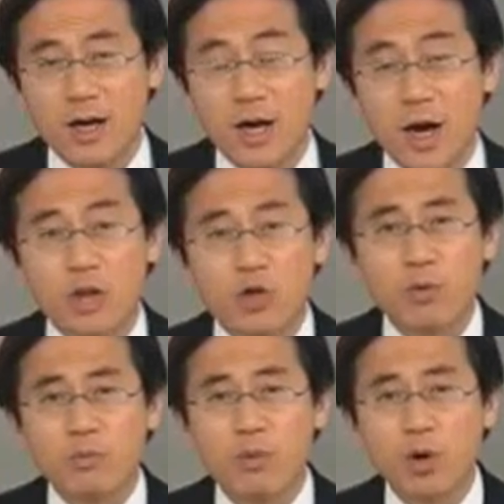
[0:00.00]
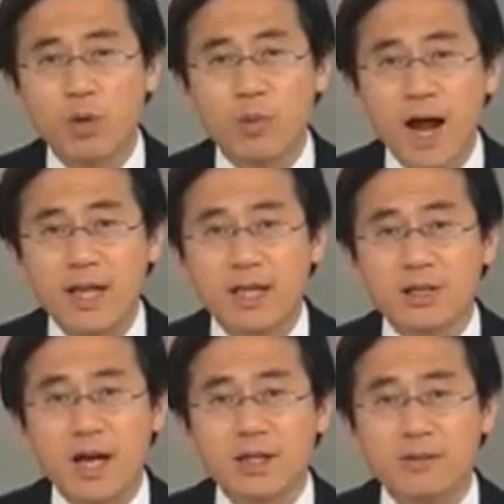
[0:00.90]
A uh, new report by an
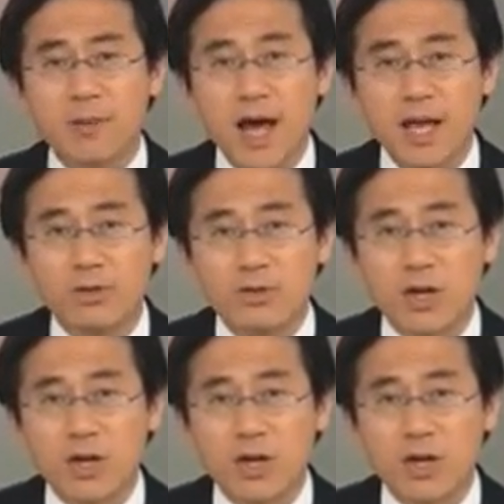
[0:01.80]
independent panel